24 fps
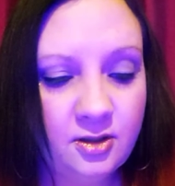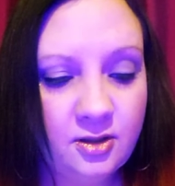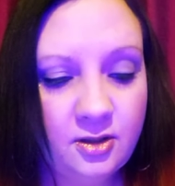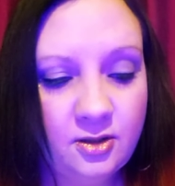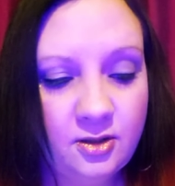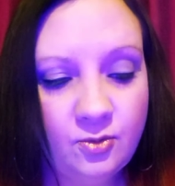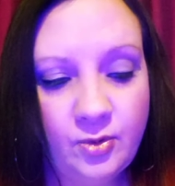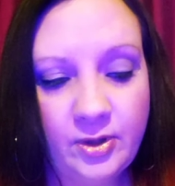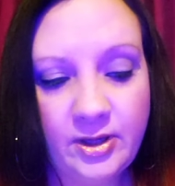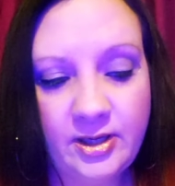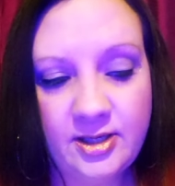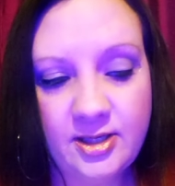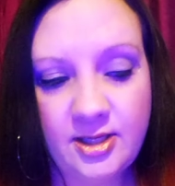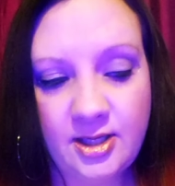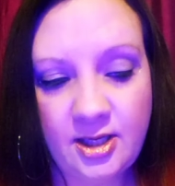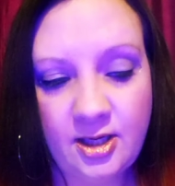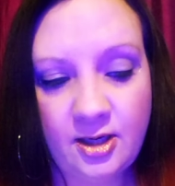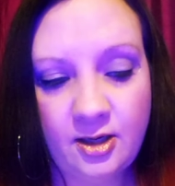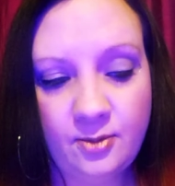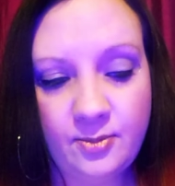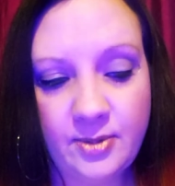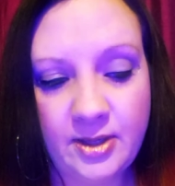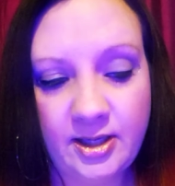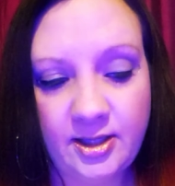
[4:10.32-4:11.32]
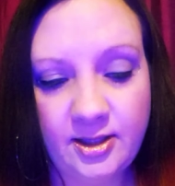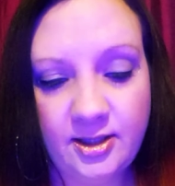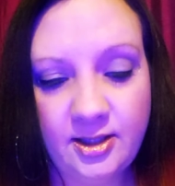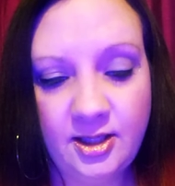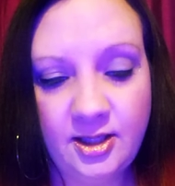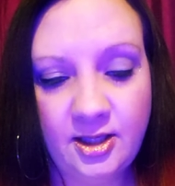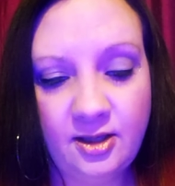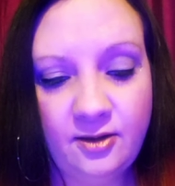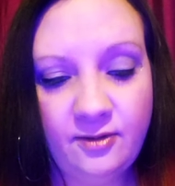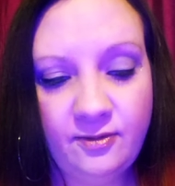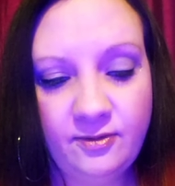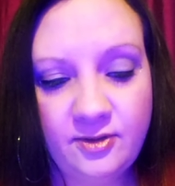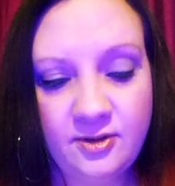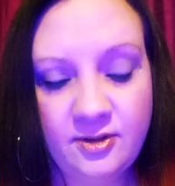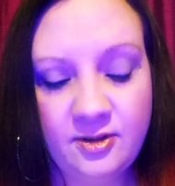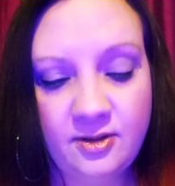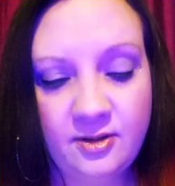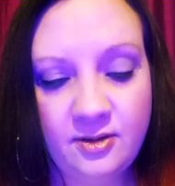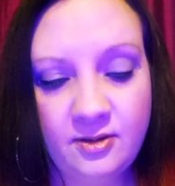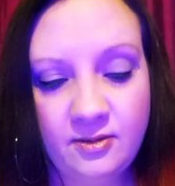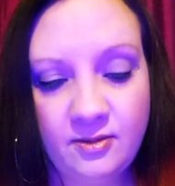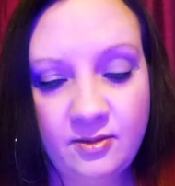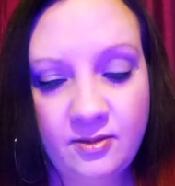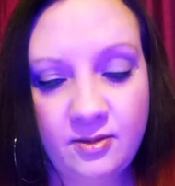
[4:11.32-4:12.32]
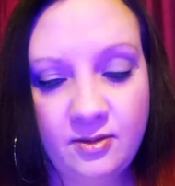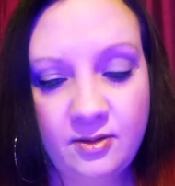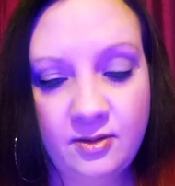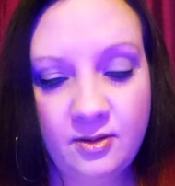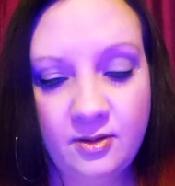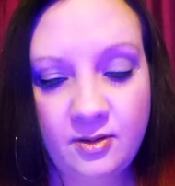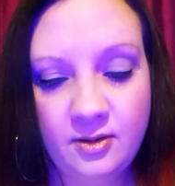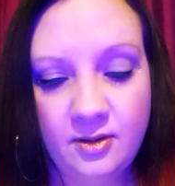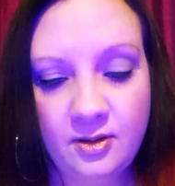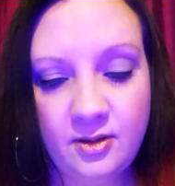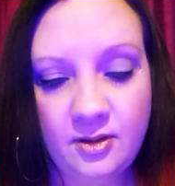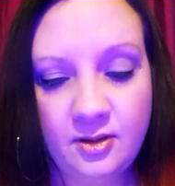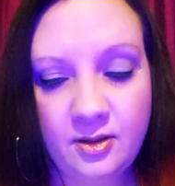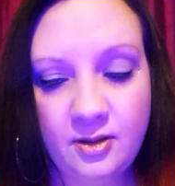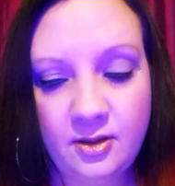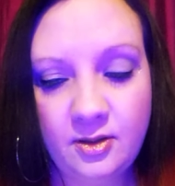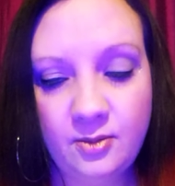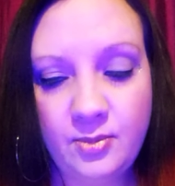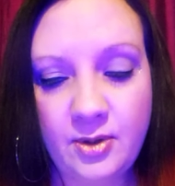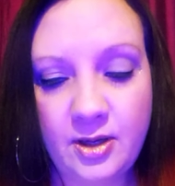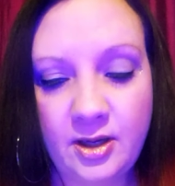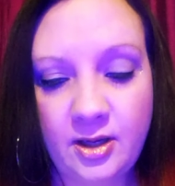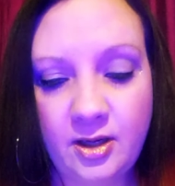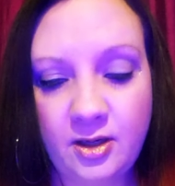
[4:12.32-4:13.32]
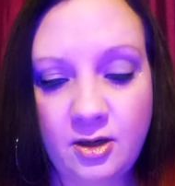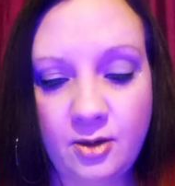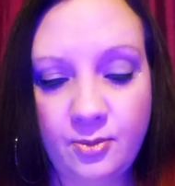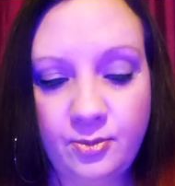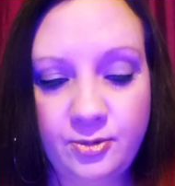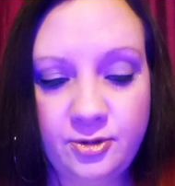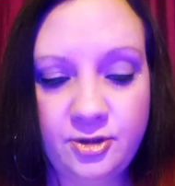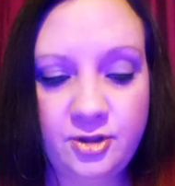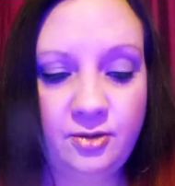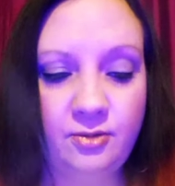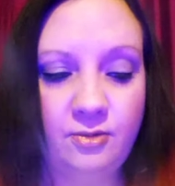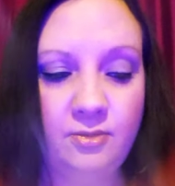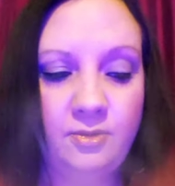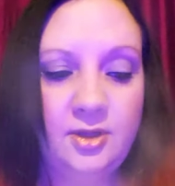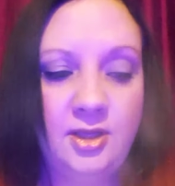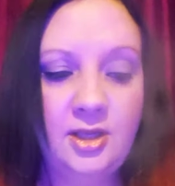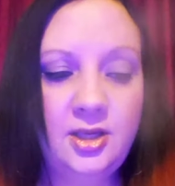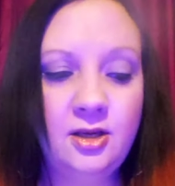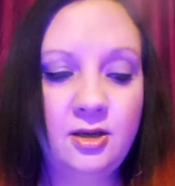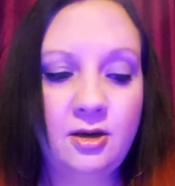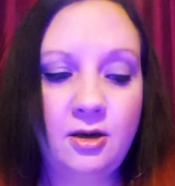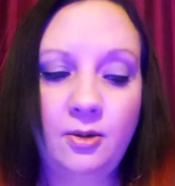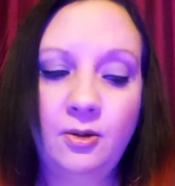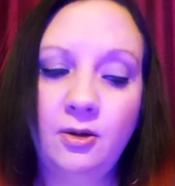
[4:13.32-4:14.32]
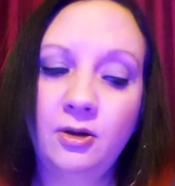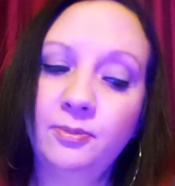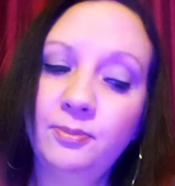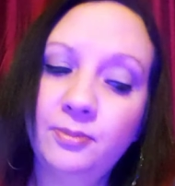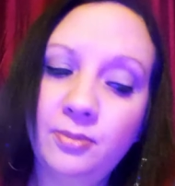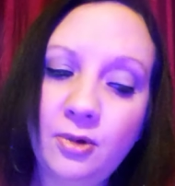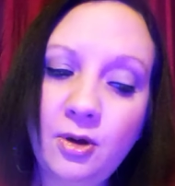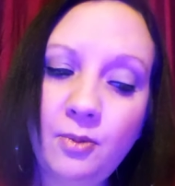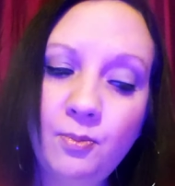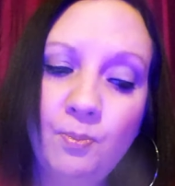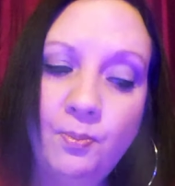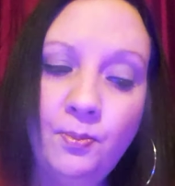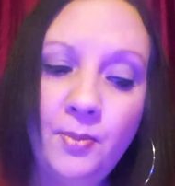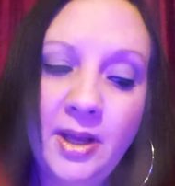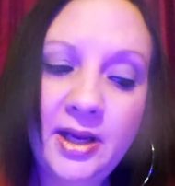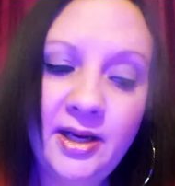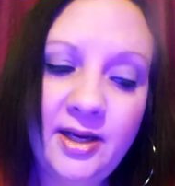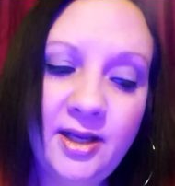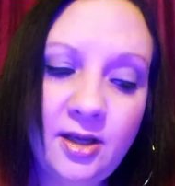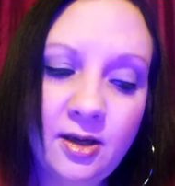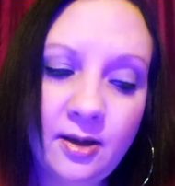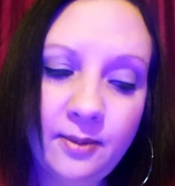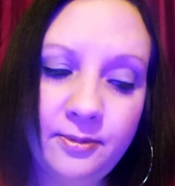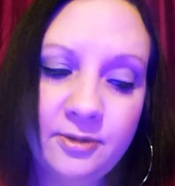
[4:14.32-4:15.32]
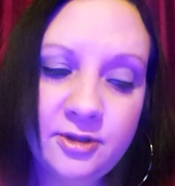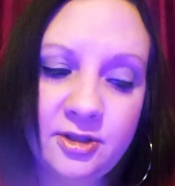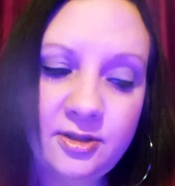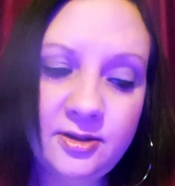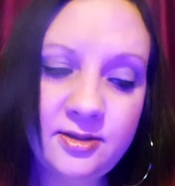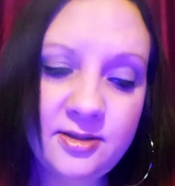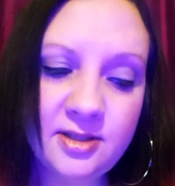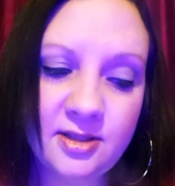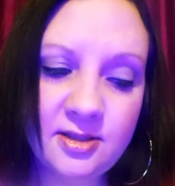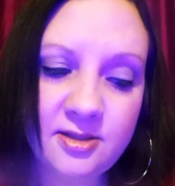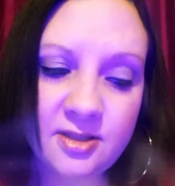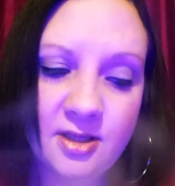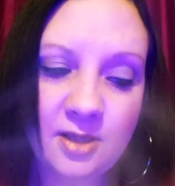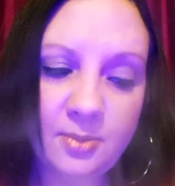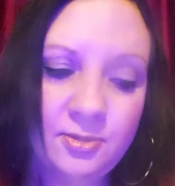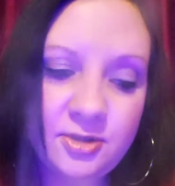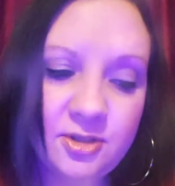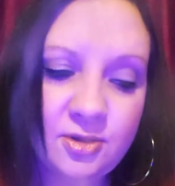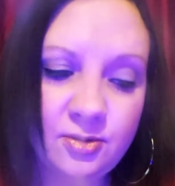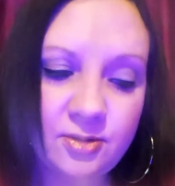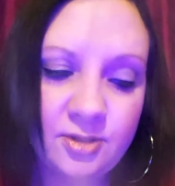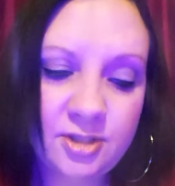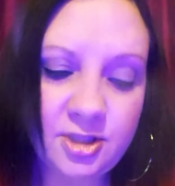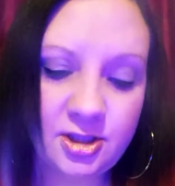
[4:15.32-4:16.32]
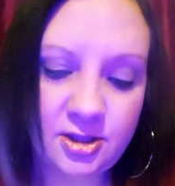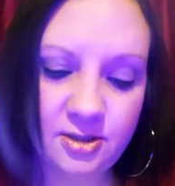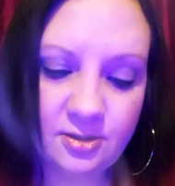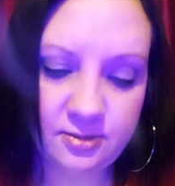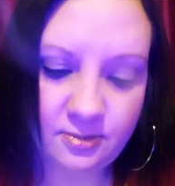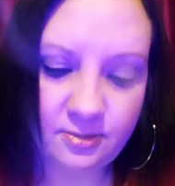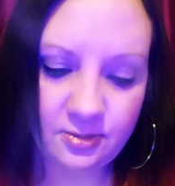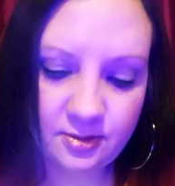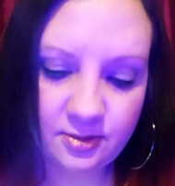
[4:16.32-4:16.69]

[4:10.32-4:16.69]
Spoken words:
Waiting to hear about a gift. About an opportunity. Many opportunities that's coming towards you.